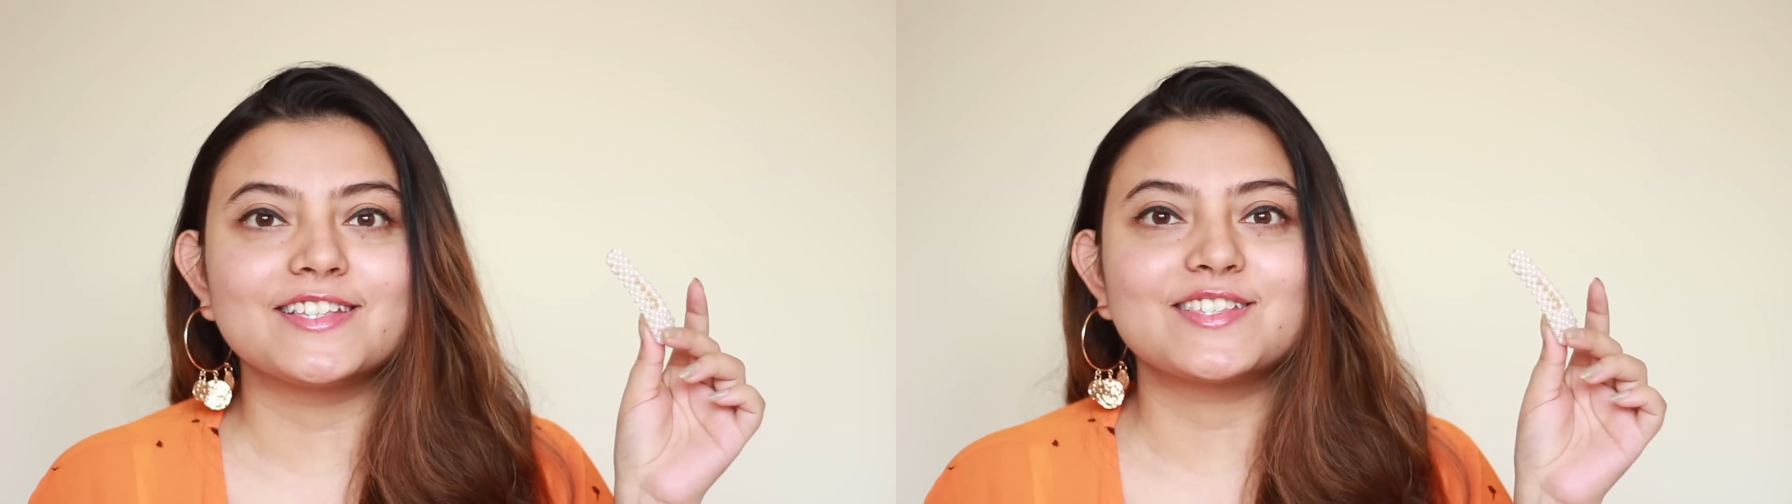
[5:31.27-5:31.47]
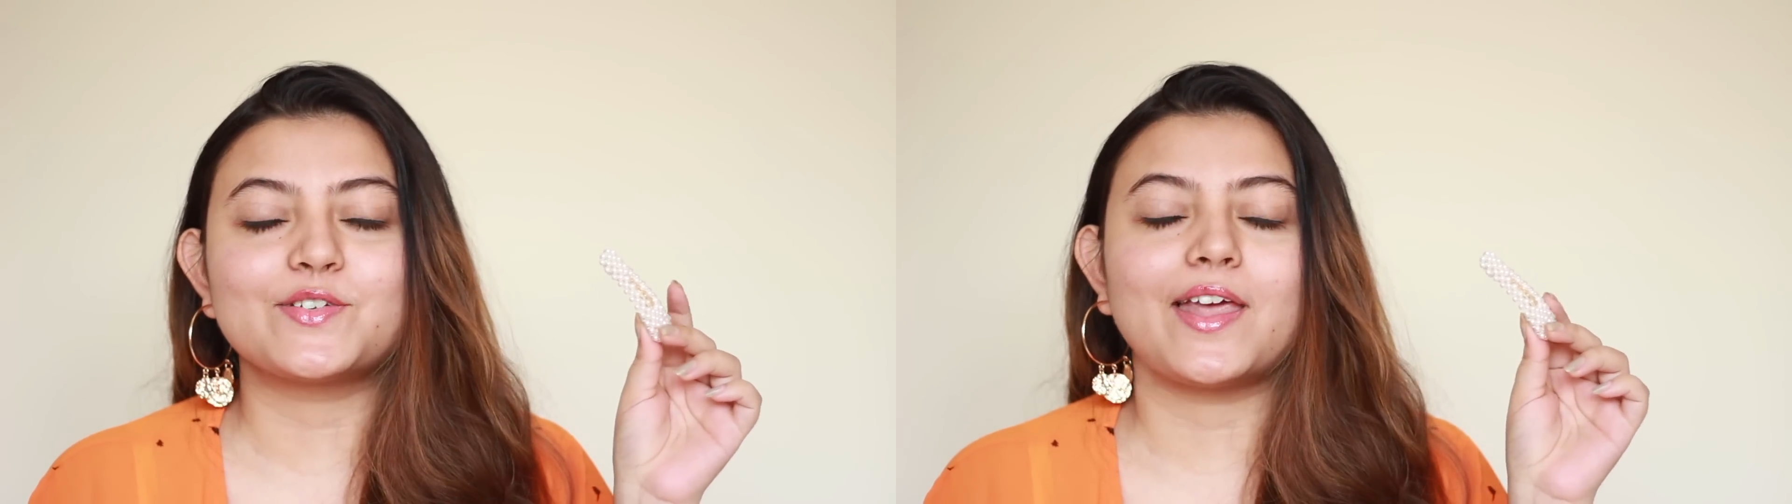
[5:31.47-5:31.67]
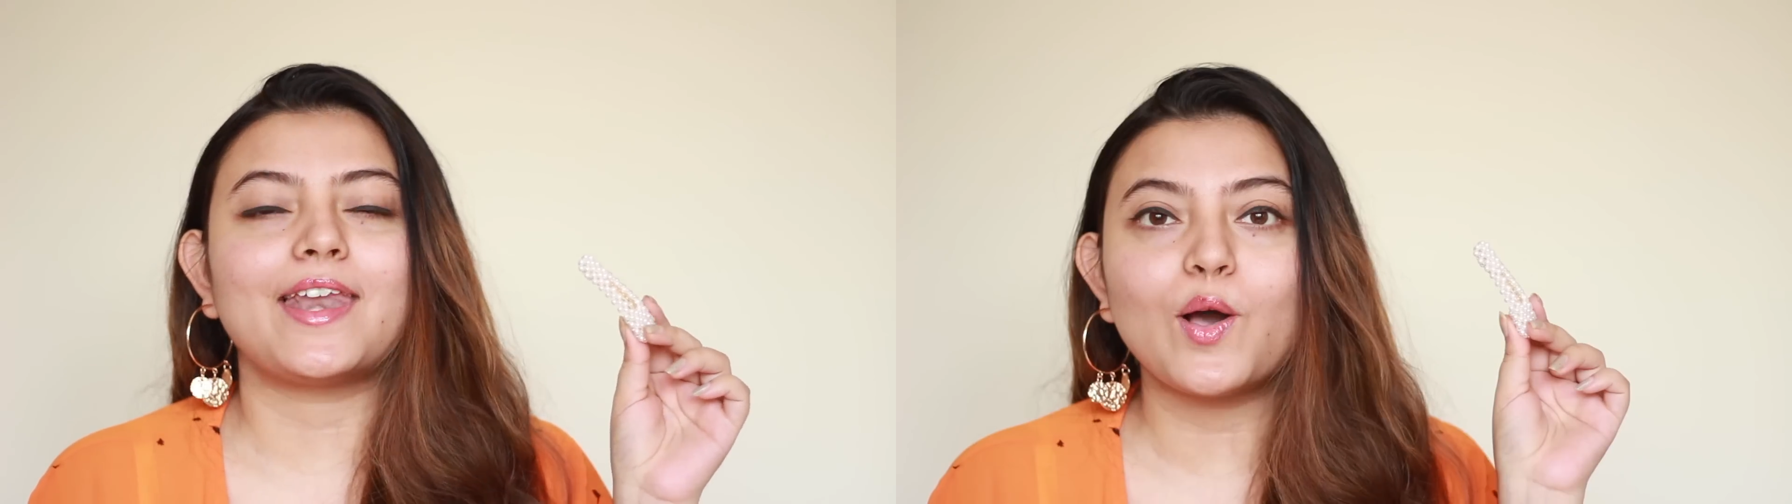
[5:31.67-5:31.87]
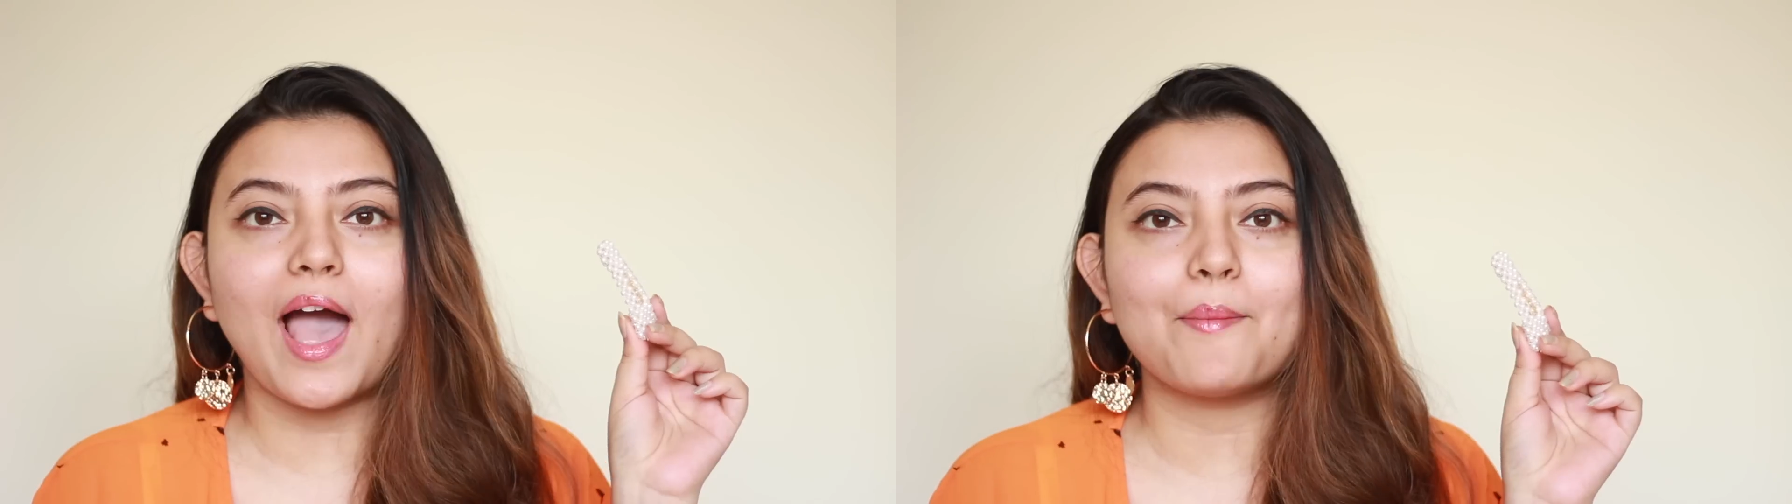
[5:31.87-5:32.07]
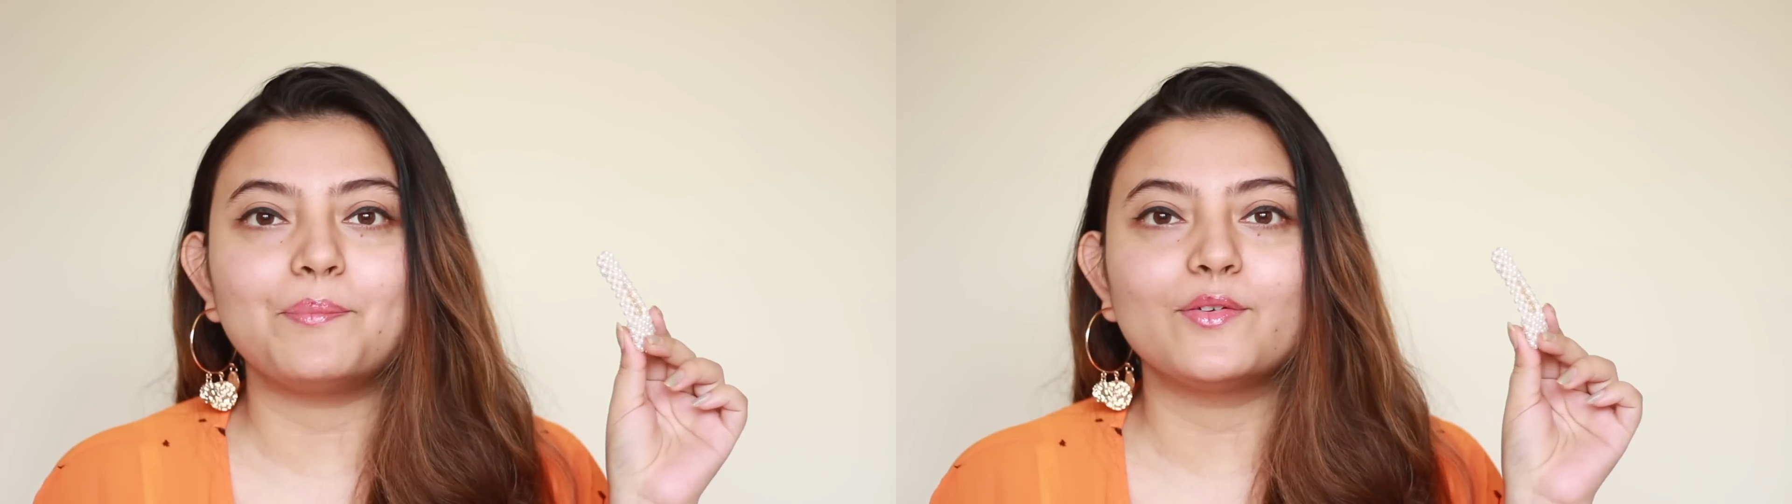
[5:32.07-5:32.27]
this trend so
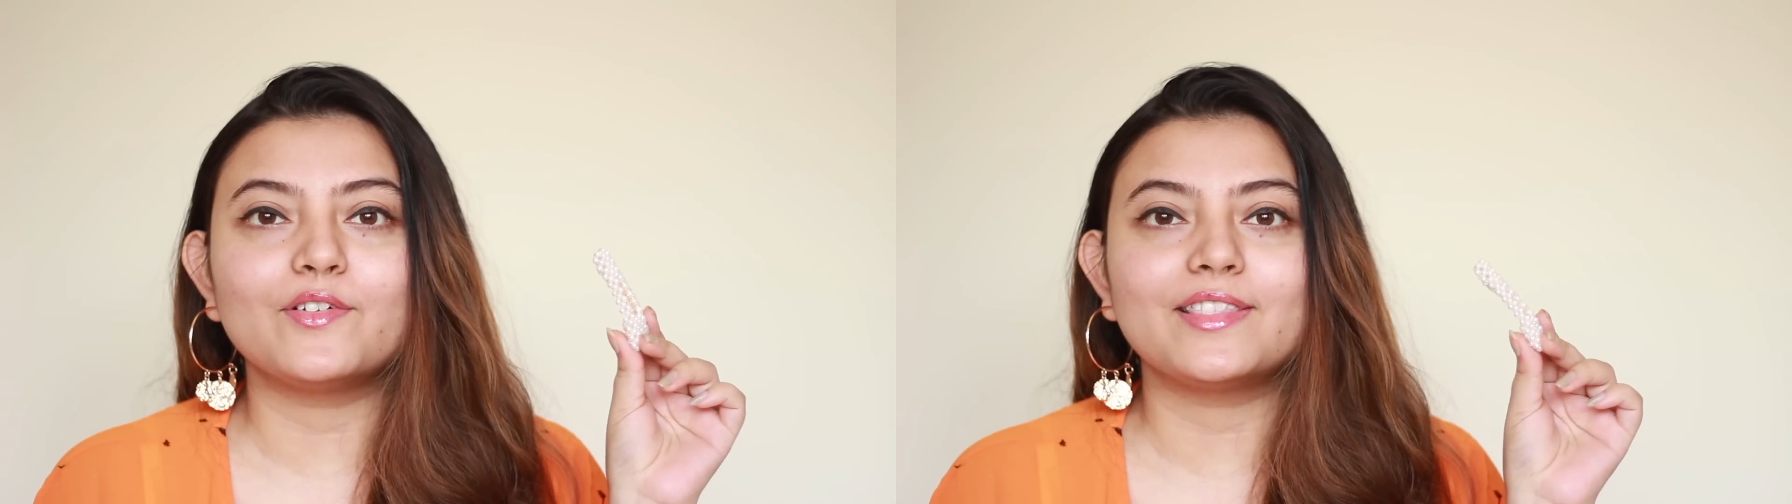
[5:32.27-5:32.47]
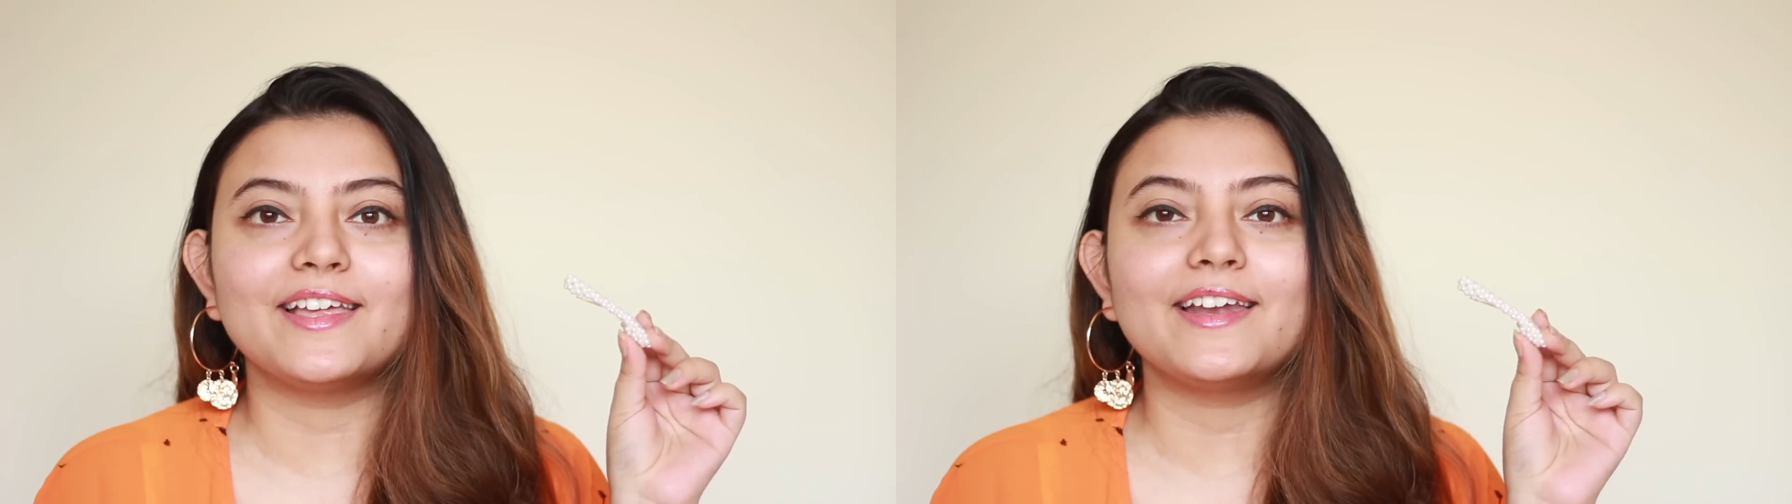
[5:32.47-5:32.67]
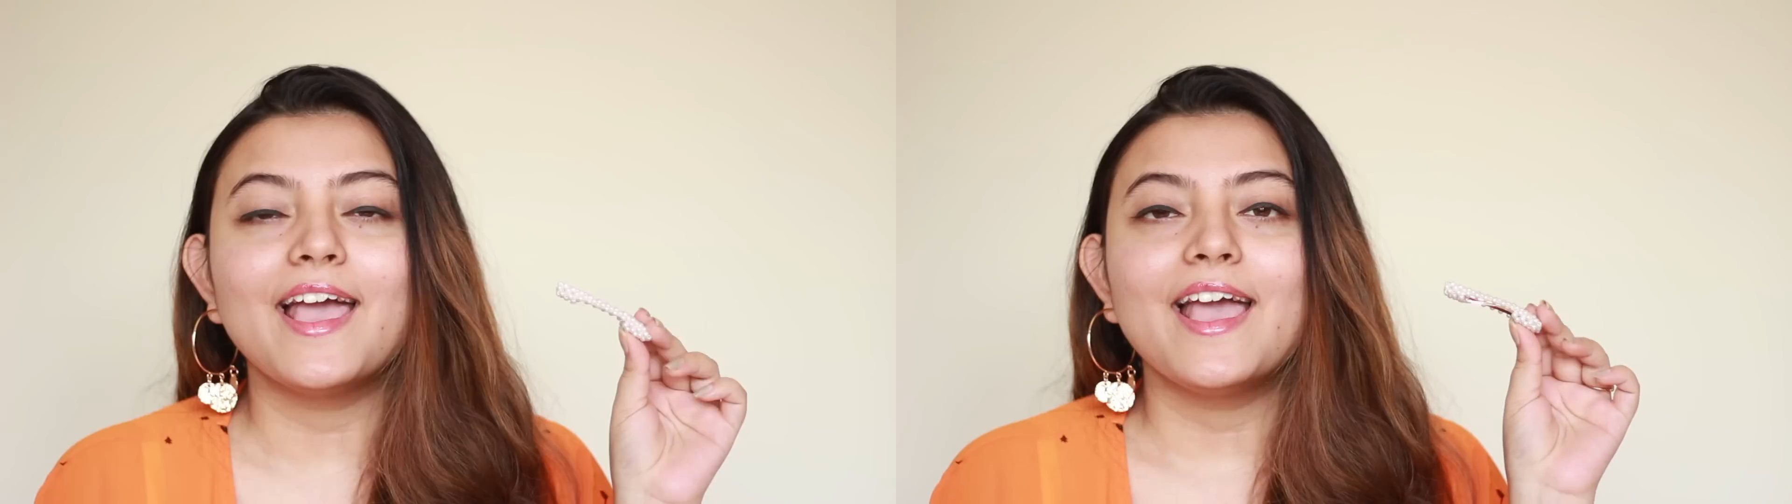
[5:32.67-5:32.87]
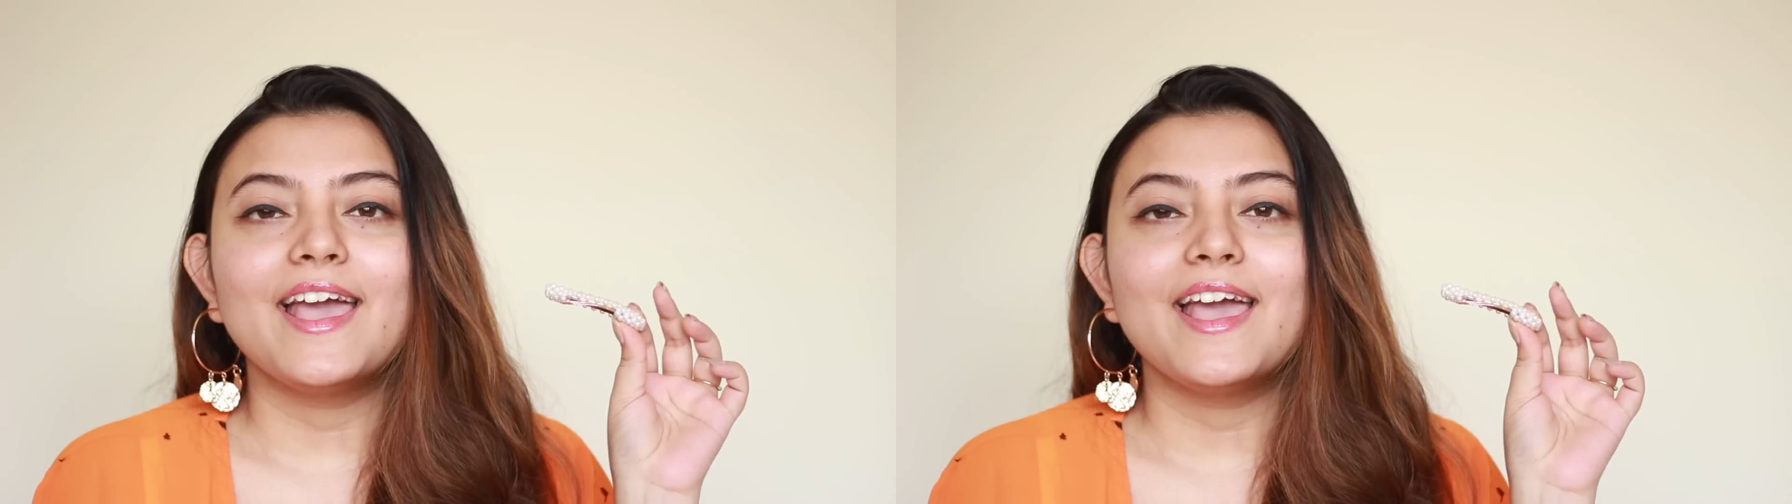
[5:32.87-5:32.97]
happy with it